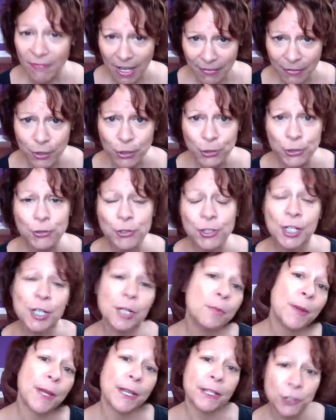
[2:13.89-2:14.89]
there's your
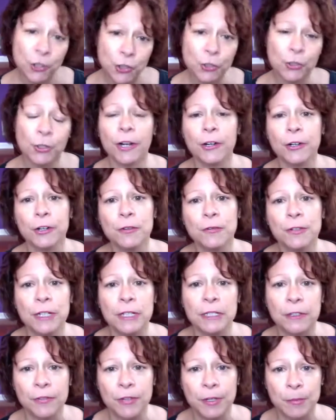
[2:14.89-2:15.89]
tip, and shoot on over to
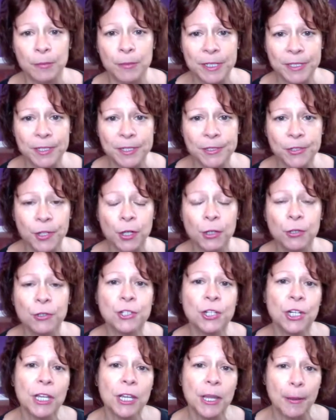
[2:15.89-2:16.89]
Levine Business
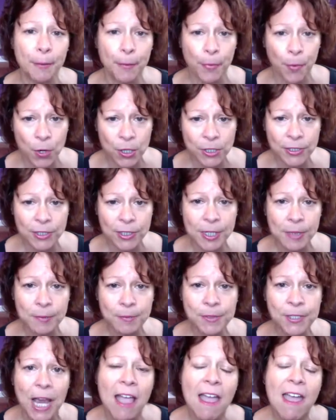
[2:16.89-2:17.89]
Coaching, get more tips.
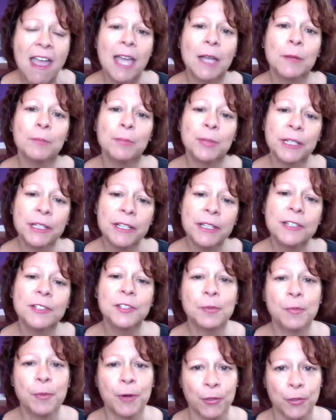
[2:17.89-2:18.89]
And please
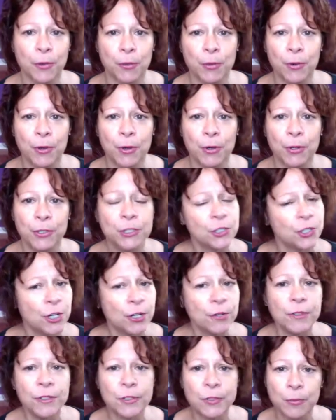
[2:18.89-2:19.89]
spread the word.
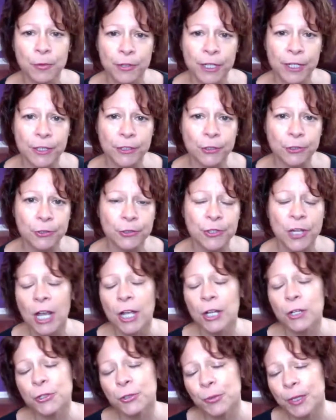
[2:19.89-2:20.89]
Share this with others.
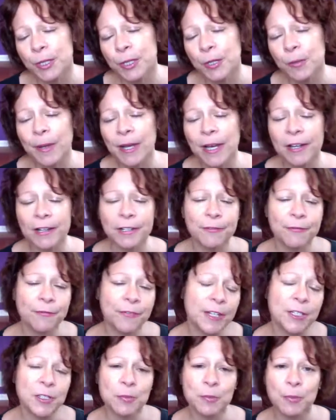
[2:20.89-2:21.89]
Tweet about it,
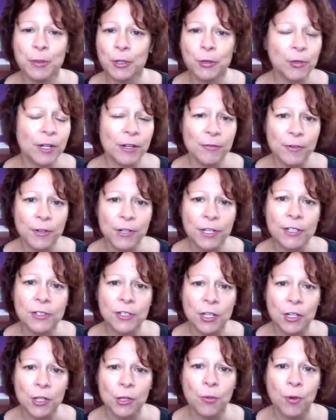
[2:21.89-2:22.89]
Facebook, whatever it is
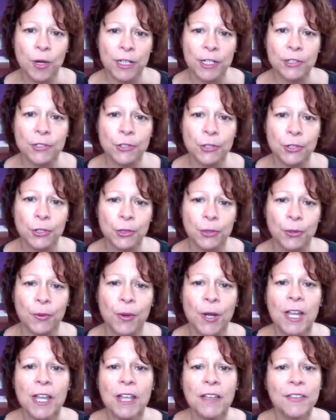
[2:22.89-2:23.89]
that you want to do.
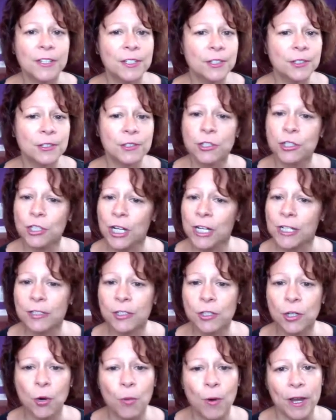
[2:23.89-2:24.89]
This is
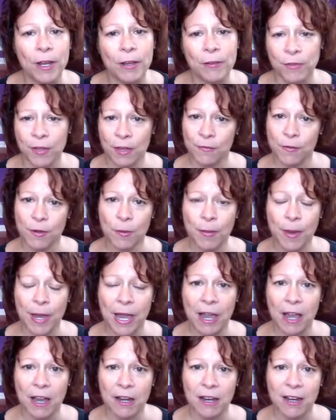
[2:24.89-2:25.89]
just a way of giving
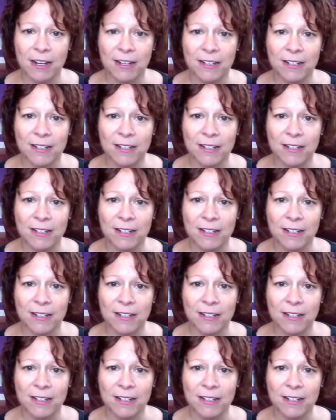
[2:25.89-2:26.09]
back.